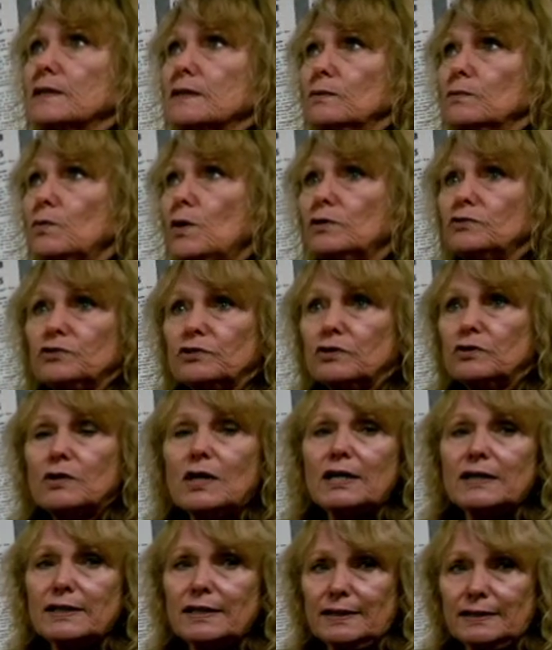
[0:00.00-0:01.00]
Walter
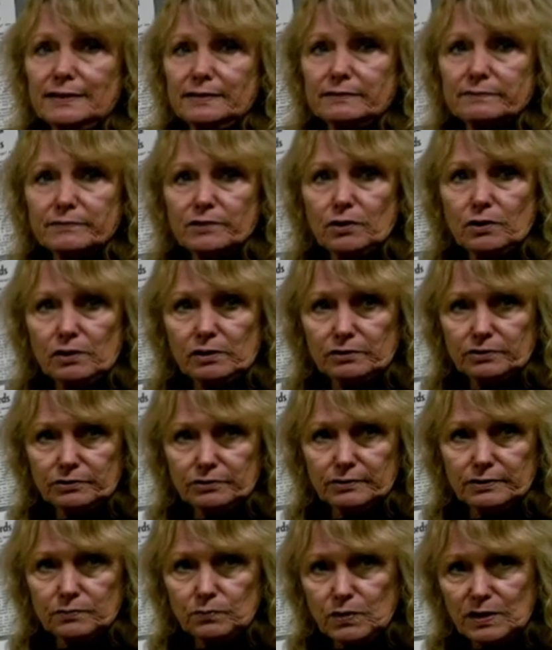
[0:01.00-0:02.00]
Cronkite called her
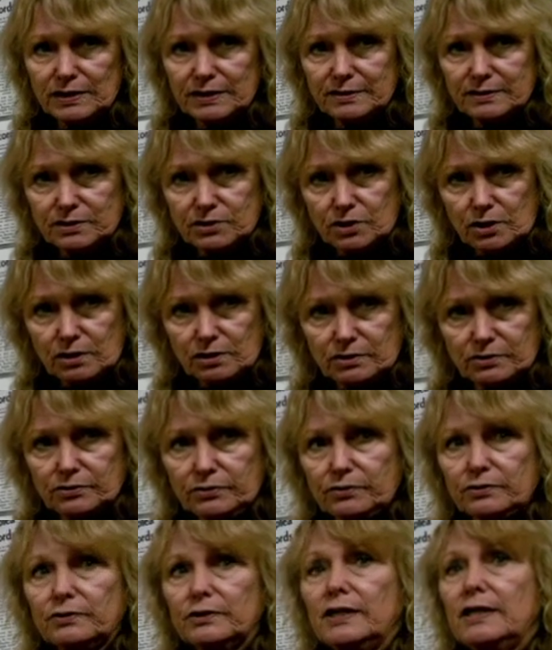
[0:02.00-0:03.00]
and wanted to talk to
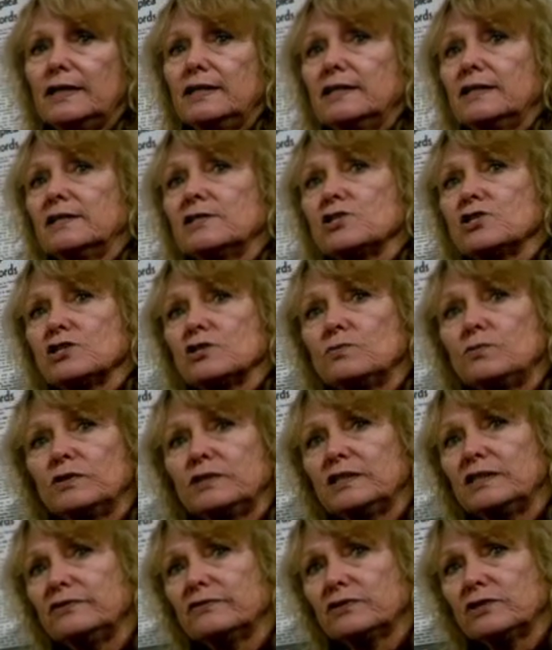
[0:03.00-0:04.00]
her, and she
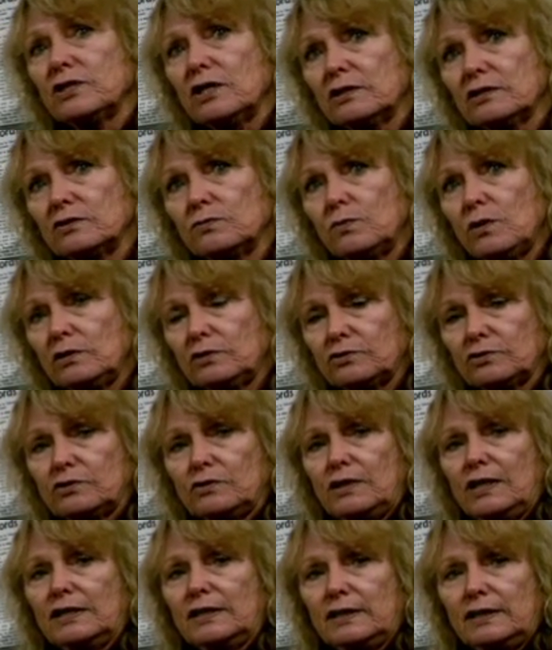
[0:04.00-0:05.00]
wouldn't even talk to Walter
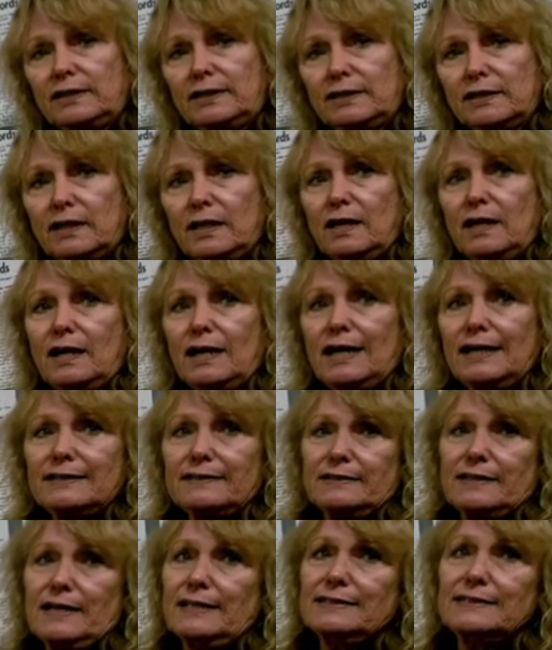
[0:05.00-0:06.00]
Cronkite.
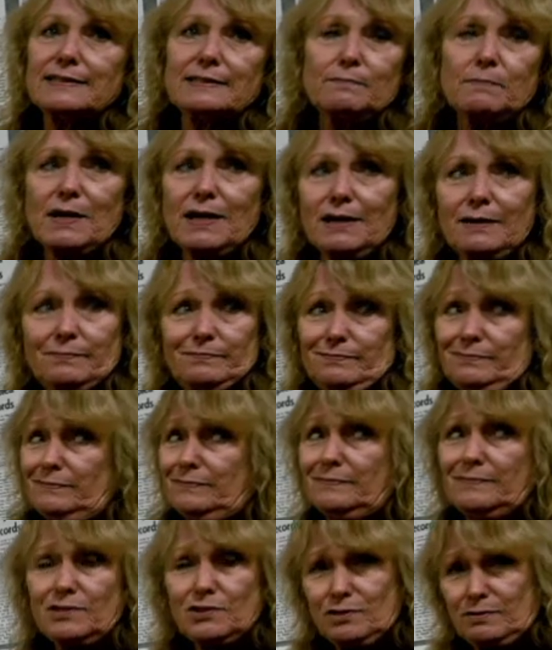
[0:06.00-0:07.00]
I said, Mom,
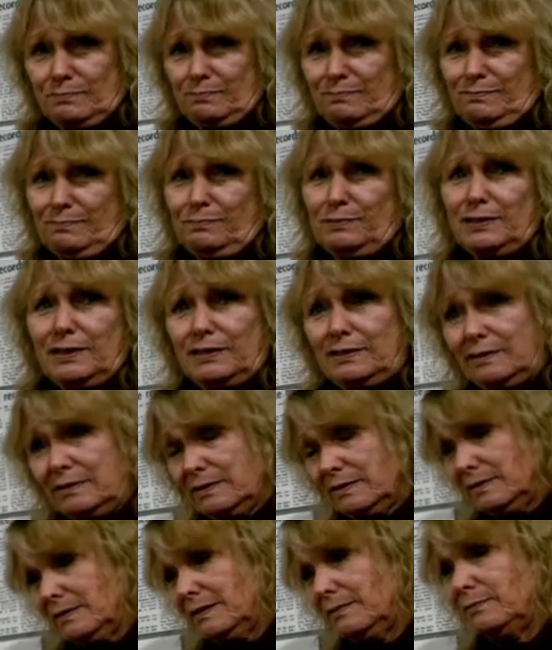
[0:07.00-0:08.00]
just
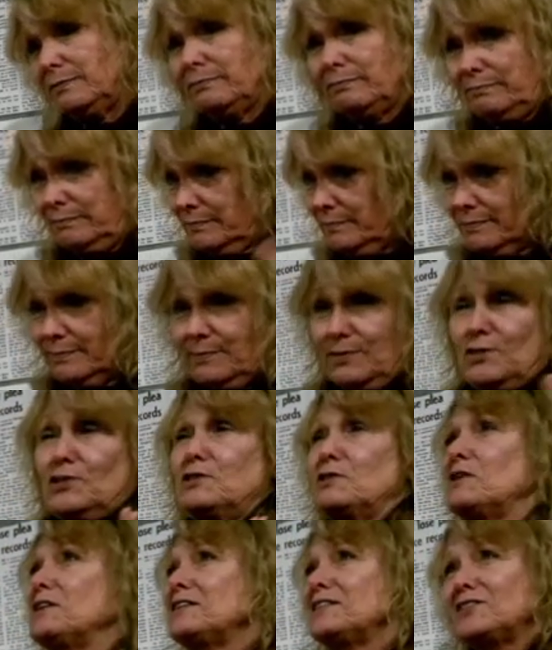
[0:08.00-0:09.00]
please,
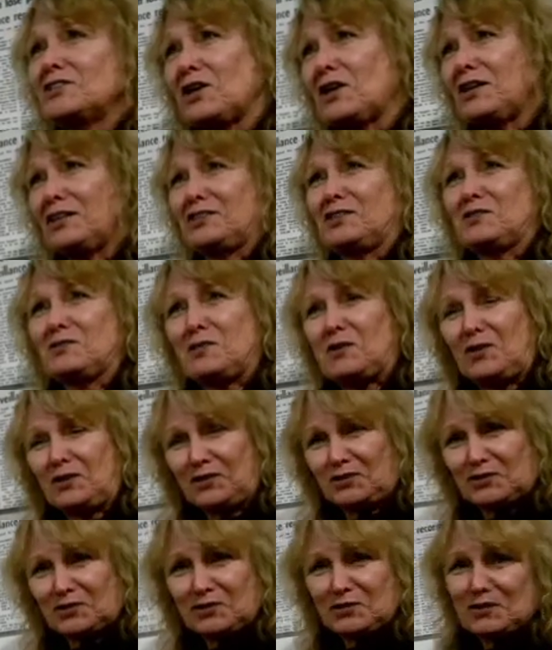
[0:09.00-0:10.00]
just talk to
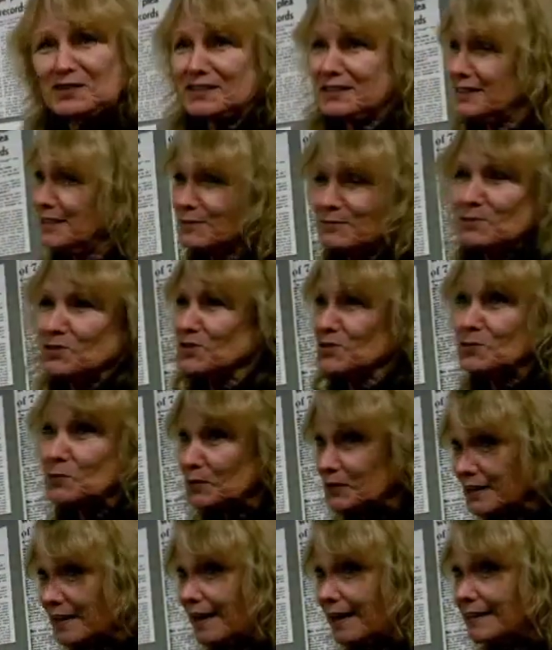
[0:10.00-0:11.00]
Walter Cronkite. She
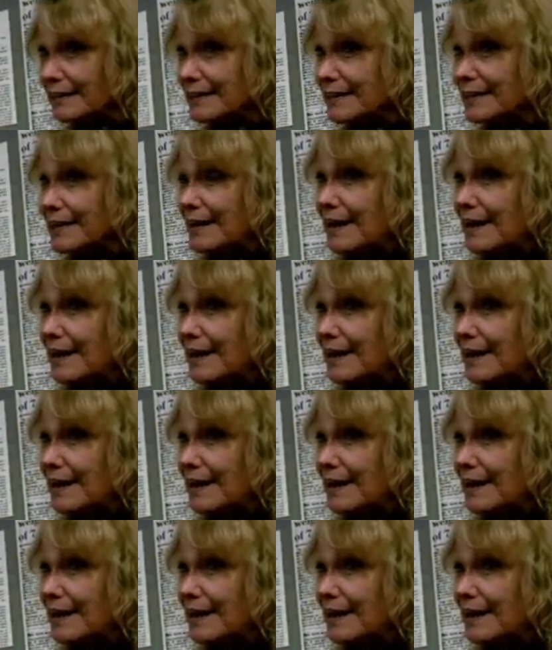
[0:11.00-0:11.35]
would not.